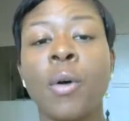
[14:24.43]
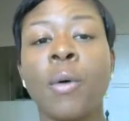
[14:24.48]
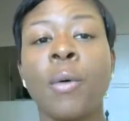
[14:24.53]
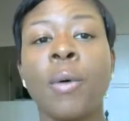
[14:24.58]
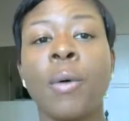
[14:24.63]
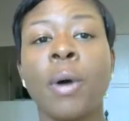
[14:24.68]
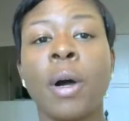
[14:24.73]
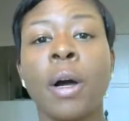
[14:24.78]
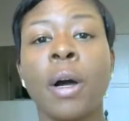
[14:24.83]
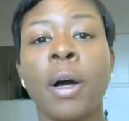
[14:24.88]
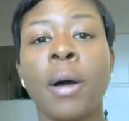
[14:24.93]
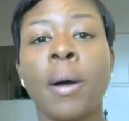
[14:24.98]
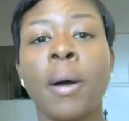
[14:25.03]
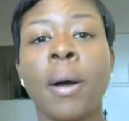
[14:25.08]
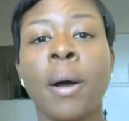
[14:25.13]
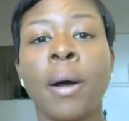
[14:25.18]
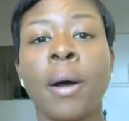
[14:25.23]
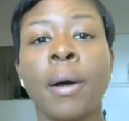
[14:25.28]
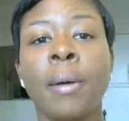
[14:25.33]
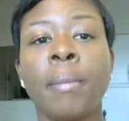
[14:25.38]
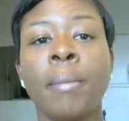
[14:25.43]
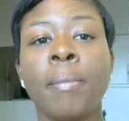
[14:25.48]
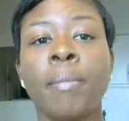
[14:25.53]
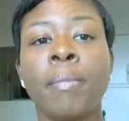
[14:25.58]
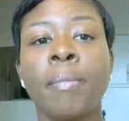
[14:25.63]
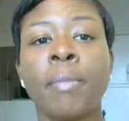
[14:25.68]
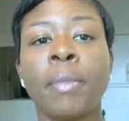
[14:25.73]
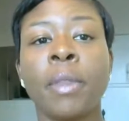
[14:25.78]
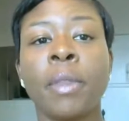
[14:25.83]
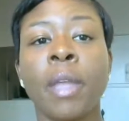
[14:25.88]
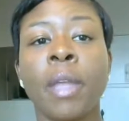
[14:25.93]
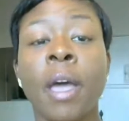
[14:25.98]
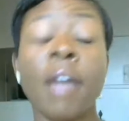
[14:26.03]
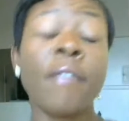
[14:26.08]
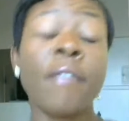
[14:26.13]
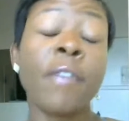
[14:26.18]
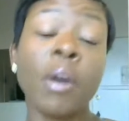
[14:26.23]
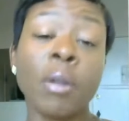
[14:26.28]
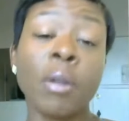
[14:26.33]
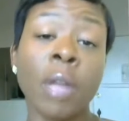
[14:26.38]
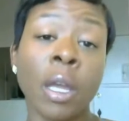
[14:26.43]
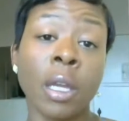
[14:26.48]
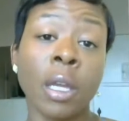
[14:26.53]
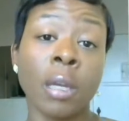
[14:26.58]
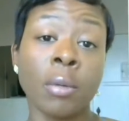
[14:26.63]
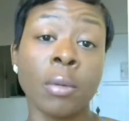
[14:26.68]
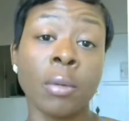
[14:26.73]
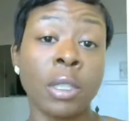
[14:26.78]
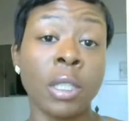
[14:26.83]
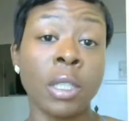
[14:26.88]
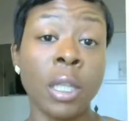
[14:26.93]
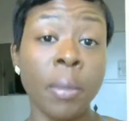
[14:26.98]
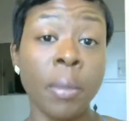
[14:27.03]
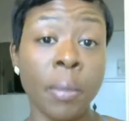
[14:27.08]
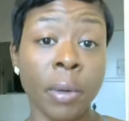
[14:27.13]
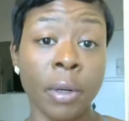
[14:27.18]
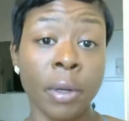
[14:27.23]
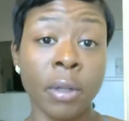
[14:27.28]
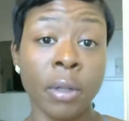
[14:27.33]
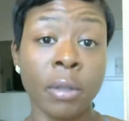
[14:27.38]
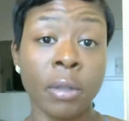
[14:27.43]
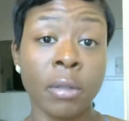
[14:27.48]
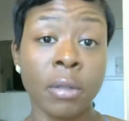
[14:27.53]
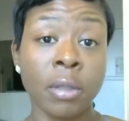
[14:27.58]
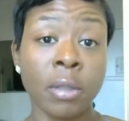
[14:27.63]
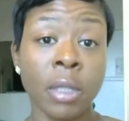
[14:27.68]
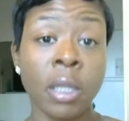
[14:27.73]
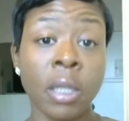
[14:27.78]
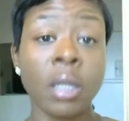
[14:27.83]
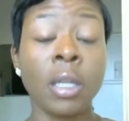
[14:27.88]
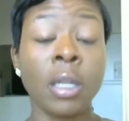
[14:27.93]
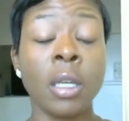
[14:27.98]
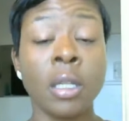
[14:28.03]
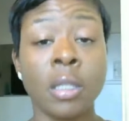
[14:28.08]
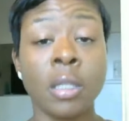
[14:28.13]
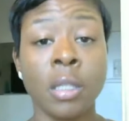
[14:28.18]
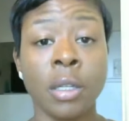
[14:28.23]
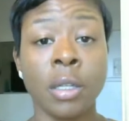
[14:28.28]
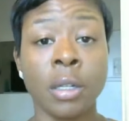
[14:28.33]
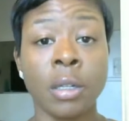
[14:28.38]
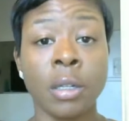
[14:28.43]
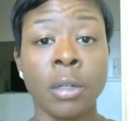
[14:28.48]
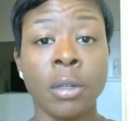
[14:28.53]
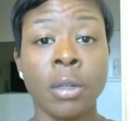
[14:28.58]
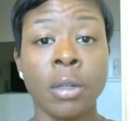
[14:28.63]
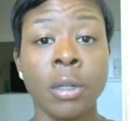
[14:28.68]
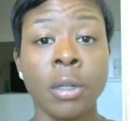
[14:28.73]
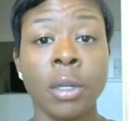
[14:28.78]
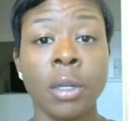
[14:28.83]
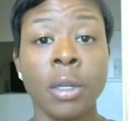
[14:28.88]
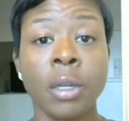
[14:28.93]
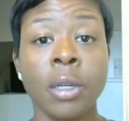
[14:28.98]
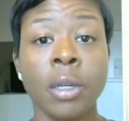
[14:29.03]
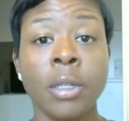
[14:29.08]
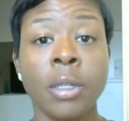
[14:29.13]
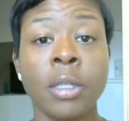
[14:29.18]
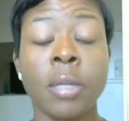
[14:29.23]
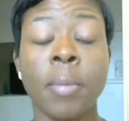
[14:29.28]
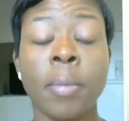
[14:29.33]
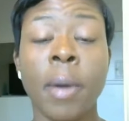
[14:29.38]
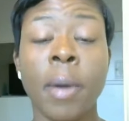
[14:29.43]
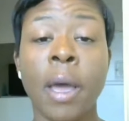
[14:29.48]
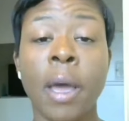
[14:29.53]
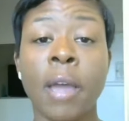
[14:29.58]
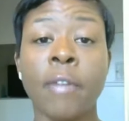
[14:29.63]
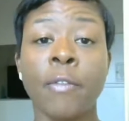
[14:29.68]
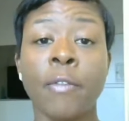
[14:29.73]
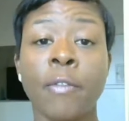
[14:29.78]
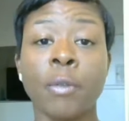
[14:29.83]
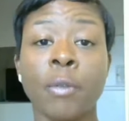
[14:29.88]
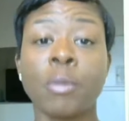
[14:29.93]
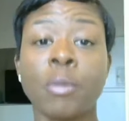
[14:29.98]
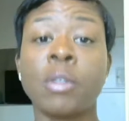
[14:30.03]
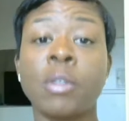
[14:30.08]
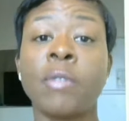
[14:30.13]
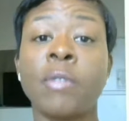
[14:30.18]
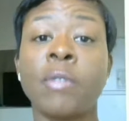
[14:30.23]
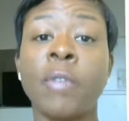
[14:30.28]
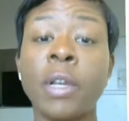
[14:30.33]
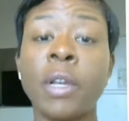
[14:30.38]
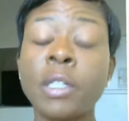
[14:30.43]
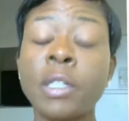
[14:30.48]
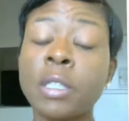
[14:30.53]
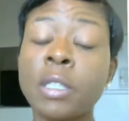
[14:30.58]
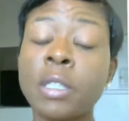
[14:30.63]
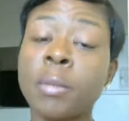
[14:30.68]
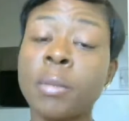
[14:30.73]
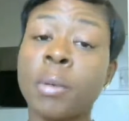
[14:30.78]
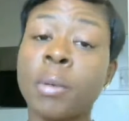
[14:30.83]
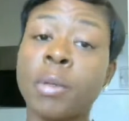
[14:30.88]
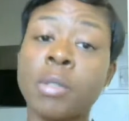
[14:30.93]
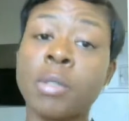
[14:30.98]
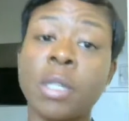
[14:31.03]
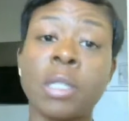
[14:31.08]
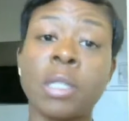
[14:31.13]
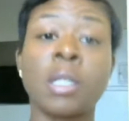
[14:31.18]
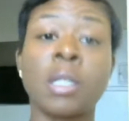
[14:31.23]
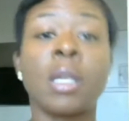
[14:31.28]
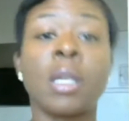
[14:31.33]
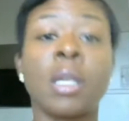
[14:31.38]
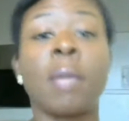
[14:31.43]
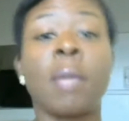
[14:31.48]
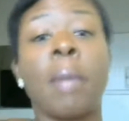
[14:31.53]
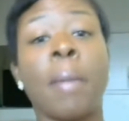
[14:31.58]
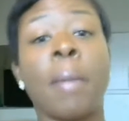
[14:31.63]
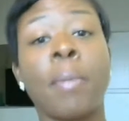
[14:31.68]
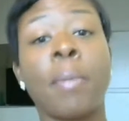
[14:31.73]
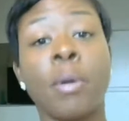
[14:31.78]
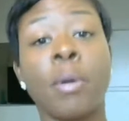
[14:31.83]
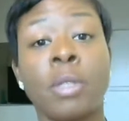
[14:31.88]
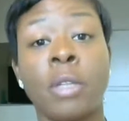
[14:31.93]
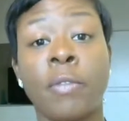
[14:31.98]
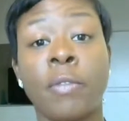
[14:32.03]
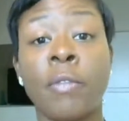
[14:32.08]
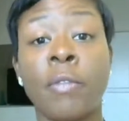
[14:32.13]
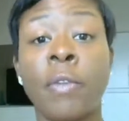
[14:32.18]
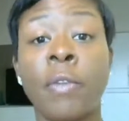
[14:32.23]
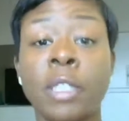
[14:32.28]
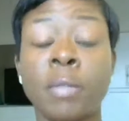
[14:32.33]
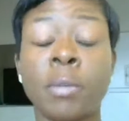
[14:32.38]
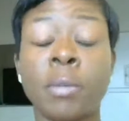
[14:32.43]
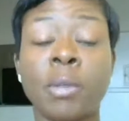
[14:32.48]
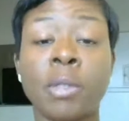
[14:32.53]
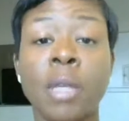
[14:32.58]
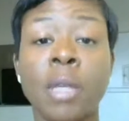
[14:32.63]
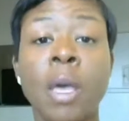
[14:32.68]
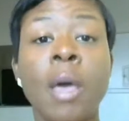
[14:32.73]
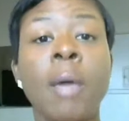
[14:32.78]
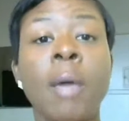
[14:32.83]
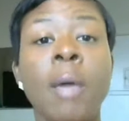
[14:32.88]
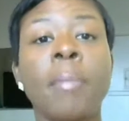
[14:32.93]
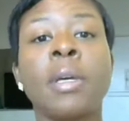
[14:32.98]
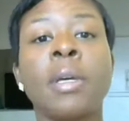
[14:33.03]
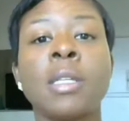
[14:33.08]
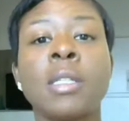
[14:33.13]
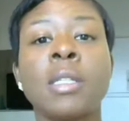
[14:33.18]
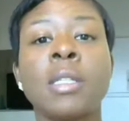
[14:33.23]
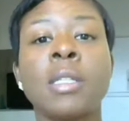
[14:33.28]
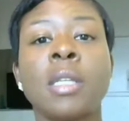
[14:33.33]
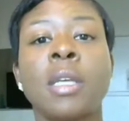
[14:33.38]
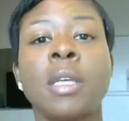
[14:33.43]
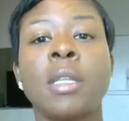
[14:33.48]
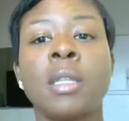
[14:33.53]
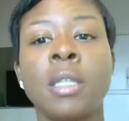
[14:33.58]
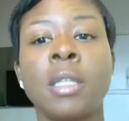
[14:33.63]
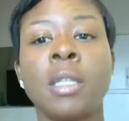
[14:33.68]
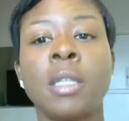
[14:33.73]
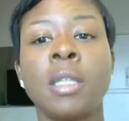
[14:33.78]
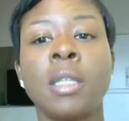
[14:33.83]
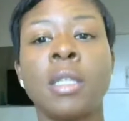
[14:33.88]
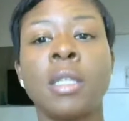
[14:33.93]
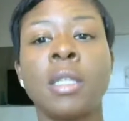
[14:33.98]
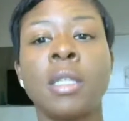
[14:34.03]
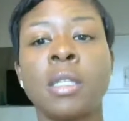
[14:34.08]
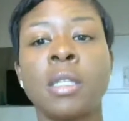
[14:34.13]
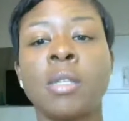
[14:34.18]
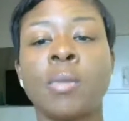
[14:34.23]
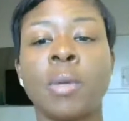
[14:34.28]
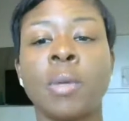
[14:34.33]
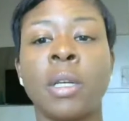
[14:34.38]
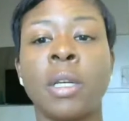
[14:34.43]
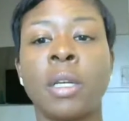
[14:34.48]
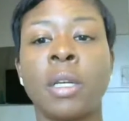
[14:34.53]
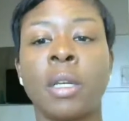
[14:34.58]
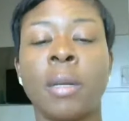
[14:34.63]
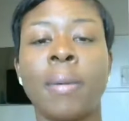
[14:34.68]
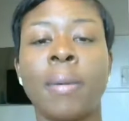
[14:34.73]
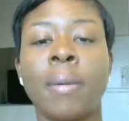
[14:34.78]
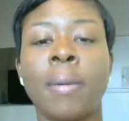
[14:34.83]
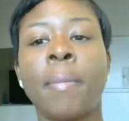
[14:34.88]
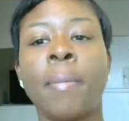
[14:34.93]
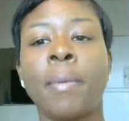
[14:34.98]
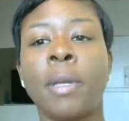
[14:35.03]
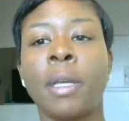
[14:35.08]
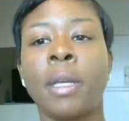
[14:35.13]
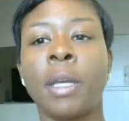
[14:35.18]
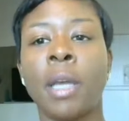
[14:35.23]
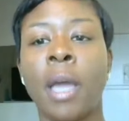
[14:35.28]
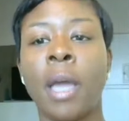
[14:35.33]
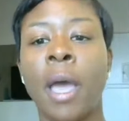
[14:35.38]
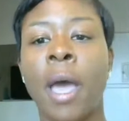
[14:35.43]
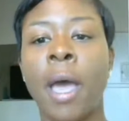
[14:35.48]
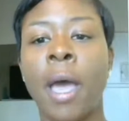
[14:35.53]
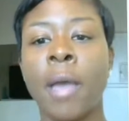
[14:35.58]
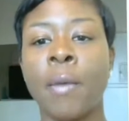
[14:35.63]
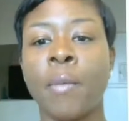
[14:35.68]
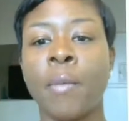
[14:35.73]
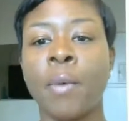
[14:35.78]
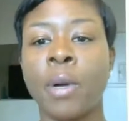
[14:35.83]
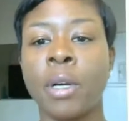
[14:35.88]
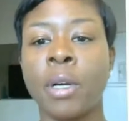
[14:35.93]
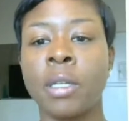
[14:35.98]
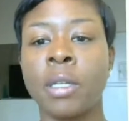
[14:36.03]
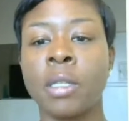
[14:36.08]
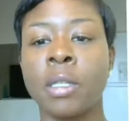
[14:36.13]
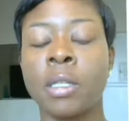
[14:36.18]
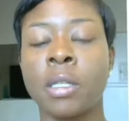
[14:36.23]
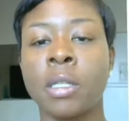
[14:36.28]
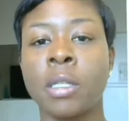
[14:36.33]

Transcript: I felt like it was cheaper and easier to buy fruits and vegetables and to get my protein from vegetables, because this is what ended up happening. I was